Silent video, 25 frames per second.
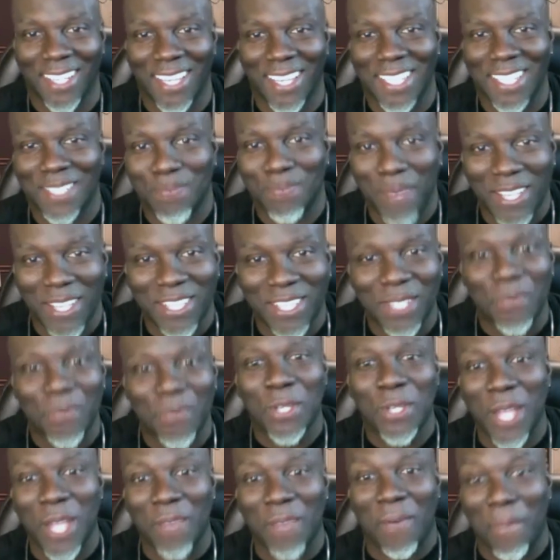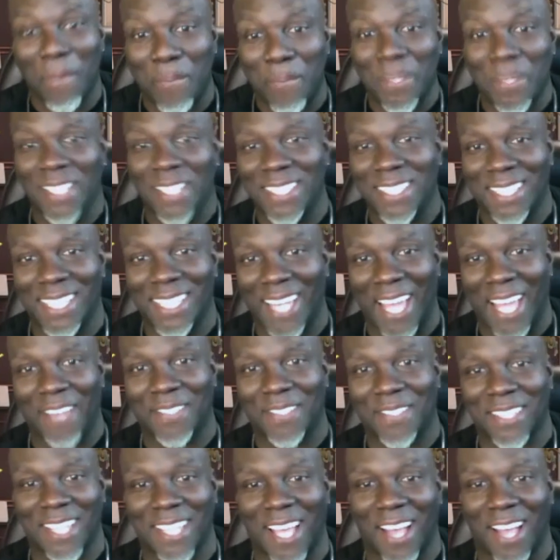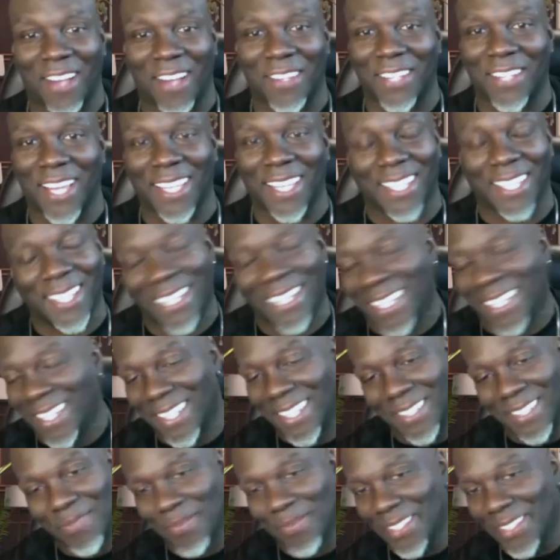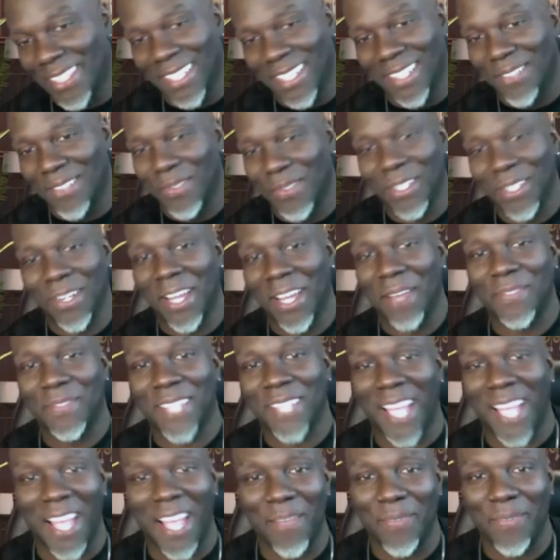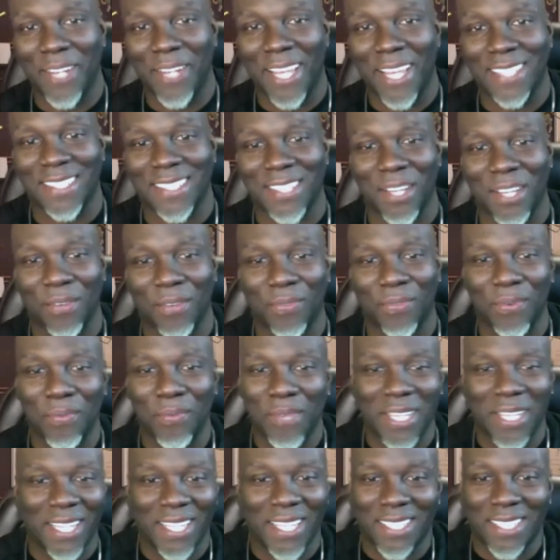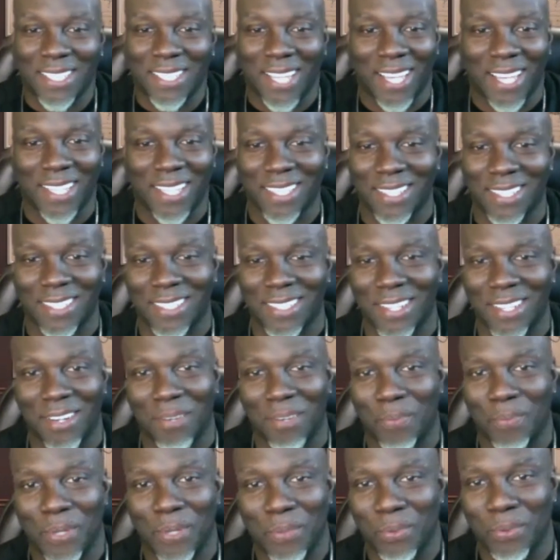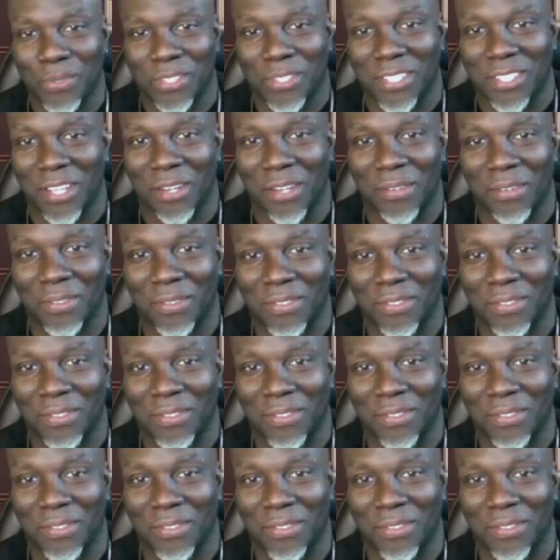Especially when you have a busy lifestyle. Like, we don't have time for that stuff. For me, that's like young people stuff.